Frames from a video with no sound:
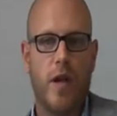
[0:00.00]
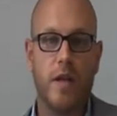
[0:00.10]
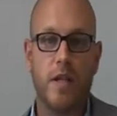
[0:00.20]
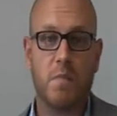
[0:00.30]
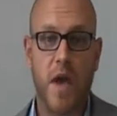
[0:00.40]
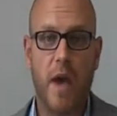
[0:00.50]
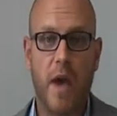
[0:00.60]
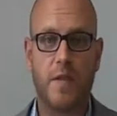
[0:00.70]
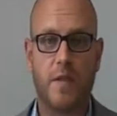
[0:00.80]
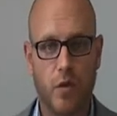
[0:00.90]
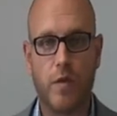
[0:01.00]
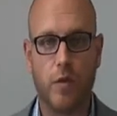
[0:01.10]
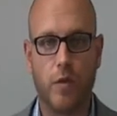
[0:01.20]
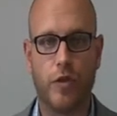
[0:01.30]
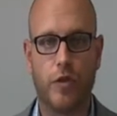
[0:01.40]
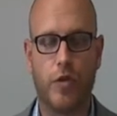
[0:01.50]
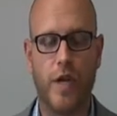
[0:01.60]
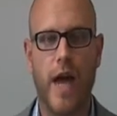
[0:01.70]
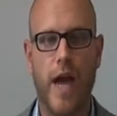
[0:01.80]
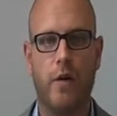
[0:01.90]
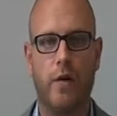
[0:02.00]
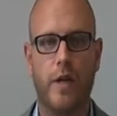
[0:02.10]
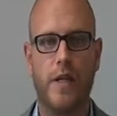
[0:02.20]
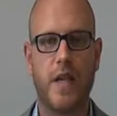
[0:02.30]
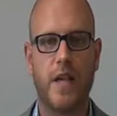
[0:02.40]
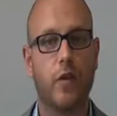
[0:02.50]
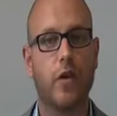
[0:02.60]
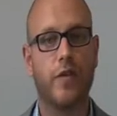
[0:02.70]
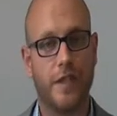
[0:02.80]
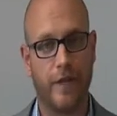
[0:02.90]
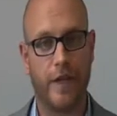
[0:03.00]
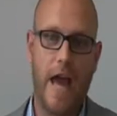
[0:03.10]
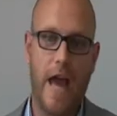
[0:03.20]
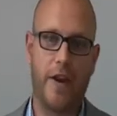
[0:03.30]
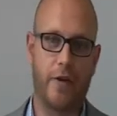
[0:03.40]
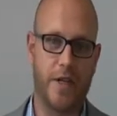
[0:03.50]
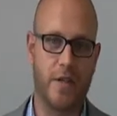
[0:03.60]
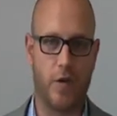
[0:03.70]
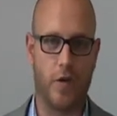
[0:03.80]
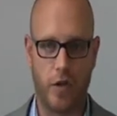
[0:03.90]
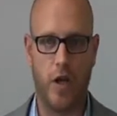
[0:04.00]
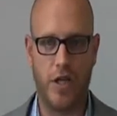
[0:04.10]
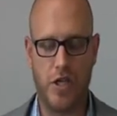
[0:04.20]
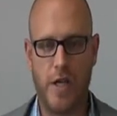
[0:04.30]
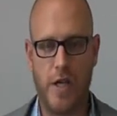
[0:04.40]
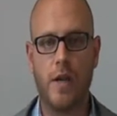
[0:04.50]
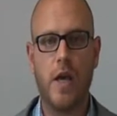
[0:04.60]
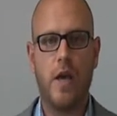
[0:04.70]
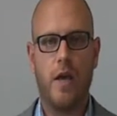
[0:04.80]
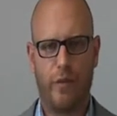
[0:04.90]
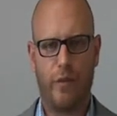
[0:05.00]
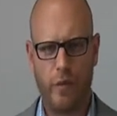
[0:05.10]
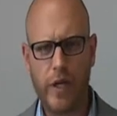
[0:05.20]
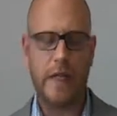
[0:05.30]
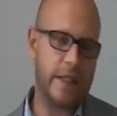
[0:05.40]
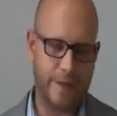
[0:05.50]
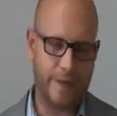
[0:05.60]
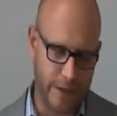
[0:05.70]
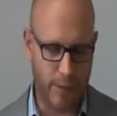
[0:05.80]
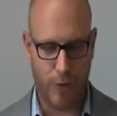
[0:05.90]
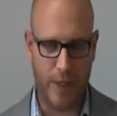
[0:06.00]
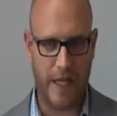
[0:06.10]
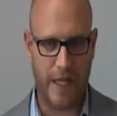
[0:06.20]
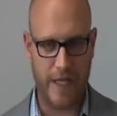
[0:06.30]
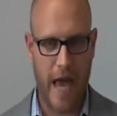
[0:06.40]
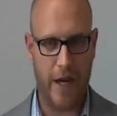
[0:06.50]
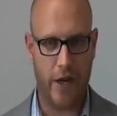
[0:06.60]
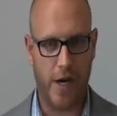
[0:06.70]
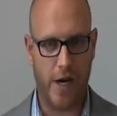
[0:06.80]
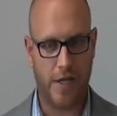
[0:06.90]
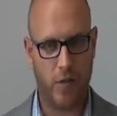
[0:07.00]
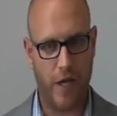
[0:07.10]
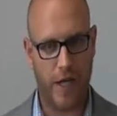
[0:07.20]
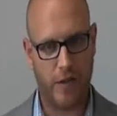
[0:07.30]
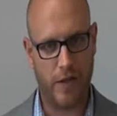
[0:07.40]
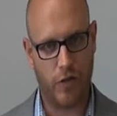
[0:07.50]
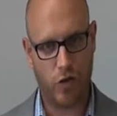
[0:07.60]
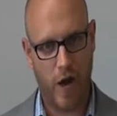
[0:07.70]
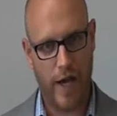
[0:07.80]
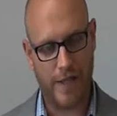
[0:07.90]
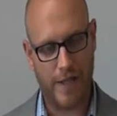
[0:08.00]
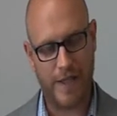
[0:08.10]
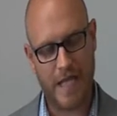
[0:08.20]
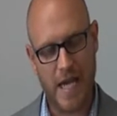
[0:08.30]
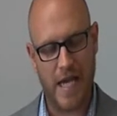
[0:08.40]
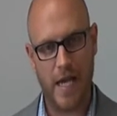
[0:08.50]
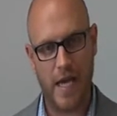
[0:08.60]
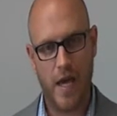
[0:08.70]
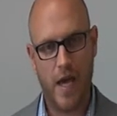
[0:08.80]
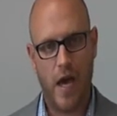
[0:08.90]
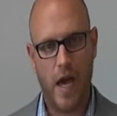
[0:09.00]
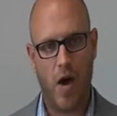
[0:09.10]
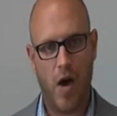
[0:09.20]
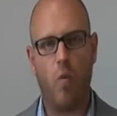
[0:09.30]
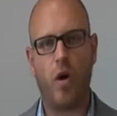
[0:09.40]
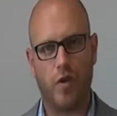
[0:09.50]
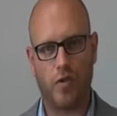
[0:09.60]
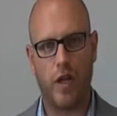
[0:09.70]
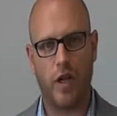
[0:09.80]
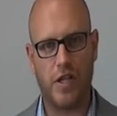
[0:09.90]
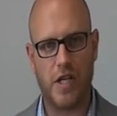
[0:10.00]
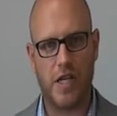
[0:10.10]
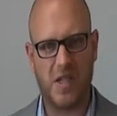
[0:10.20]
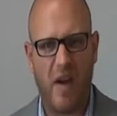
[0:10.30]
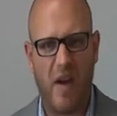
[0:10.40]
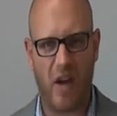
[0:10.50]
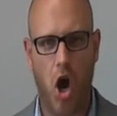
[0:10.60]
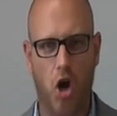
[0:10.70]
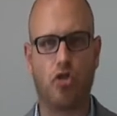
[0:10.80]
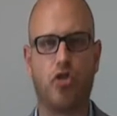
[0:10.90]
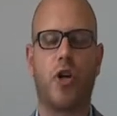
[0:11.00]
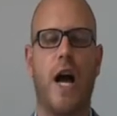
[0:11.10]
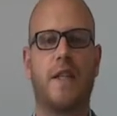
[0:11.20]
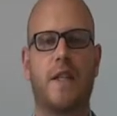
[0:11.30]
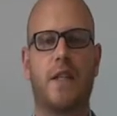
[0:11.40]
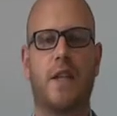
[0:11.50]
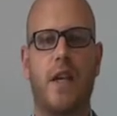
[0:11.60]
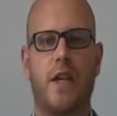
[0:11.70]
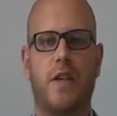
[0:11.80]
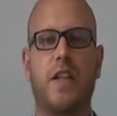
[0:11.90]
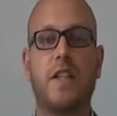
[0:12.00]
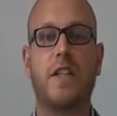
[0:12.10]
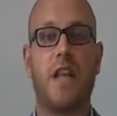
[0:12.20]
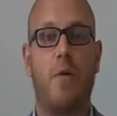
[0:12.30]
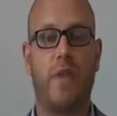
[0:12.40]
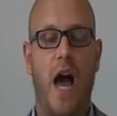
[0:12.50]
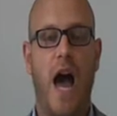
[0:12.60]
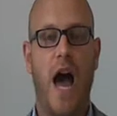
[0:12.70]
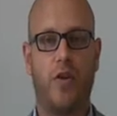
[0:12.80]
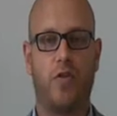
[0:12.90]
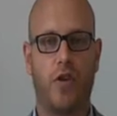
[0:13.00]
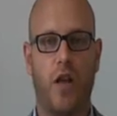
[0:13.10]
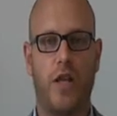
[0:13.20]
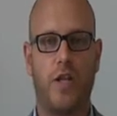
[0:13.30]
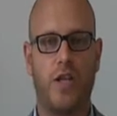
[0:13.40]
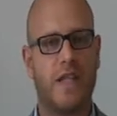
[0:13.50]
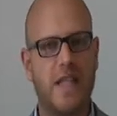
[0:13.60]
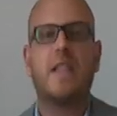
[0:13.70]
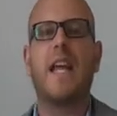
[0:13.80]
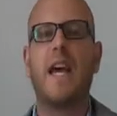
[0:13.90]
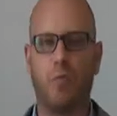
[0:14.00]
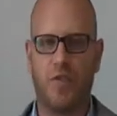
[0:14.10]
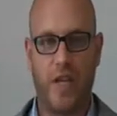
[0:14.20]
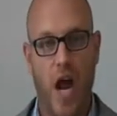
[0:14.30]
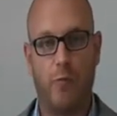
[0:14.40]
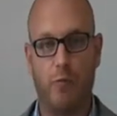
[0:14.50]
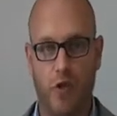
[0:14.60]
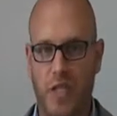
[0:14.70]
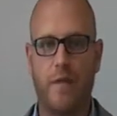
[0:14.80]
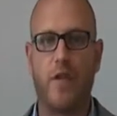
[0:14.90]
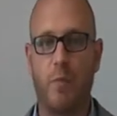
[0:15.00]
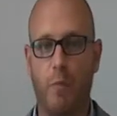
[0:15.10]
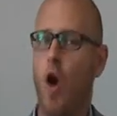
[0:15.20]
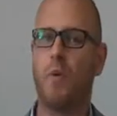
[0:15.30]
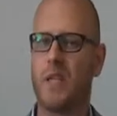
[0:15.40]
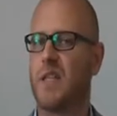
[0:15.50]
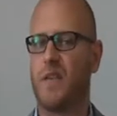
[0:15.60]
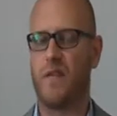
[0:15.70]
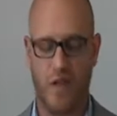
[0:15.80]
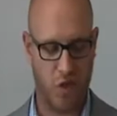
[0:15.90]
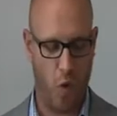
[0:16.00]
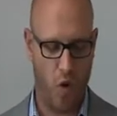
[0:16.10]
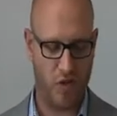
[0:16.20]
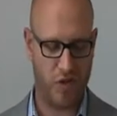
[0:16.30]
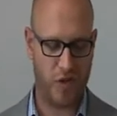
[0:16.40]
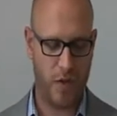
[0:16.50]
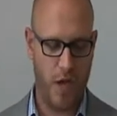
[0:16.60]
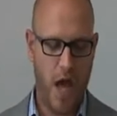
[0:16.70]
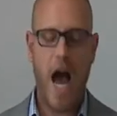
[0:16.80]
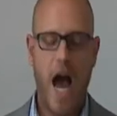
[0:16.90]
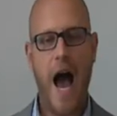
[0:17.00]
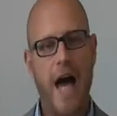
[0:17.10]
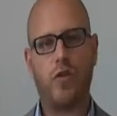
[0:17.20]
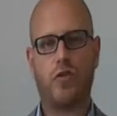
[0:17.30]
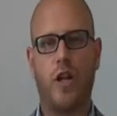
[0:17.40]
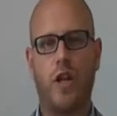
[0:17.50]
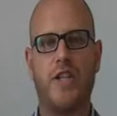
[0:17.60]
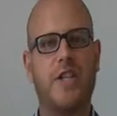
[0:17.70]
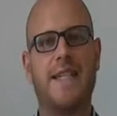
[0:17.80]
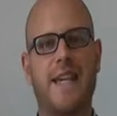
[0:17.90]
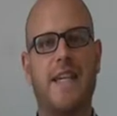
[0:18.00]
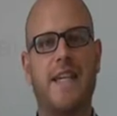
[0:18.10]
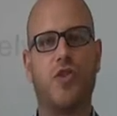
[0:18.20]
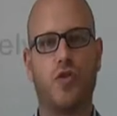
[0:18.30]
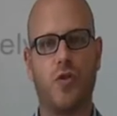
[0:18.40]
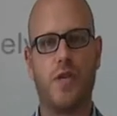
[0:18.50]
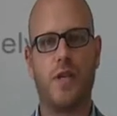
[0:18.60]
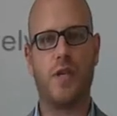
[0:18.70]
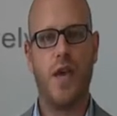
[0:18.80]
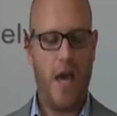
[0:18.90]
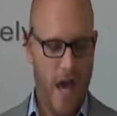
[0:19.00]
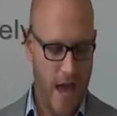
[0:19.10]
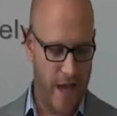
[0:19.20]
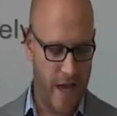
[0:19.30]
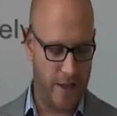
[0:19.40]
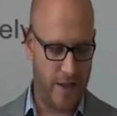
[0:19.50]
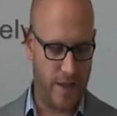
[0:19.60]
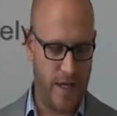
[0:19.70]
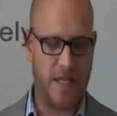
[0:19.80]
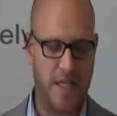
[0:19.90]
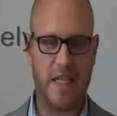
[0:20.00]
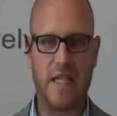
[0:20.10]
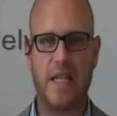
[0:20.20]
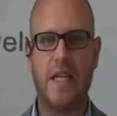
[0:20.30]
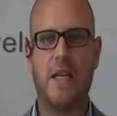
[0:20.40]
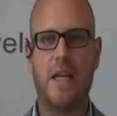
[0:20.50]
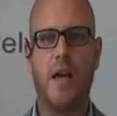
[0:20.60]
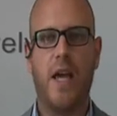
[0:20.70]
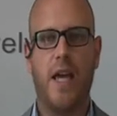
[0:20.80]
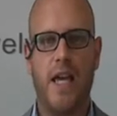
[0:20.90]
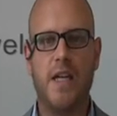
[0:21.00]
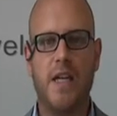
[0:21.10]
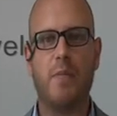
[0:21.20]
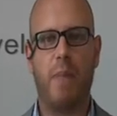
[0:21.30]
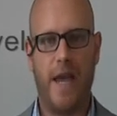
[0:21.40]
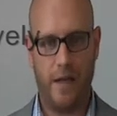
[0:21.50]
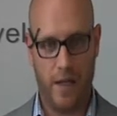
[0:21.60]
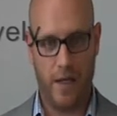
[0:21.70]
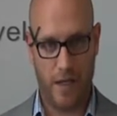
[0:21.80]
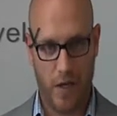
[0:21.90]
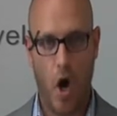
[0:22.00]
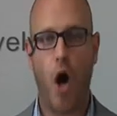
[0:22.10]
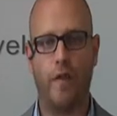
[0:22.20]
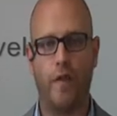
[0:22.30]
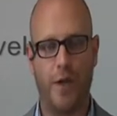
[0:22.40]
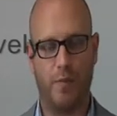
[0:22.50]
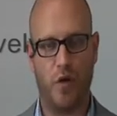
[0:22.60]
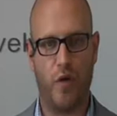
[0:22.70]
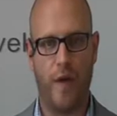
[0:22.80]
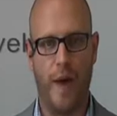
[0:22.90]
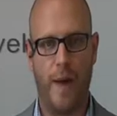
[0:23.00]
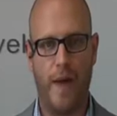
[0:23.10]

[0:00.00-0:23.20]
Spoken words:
is perhaps useful to do now is have a look at the different categories of ontology. And through looking at the difference between these categories, we can try and see what ontology is by the contrast. So let's start with a hard ontology. These are labels that I'm using for the purposes of this course. A hard ontology sees truth as existing independent of an observer,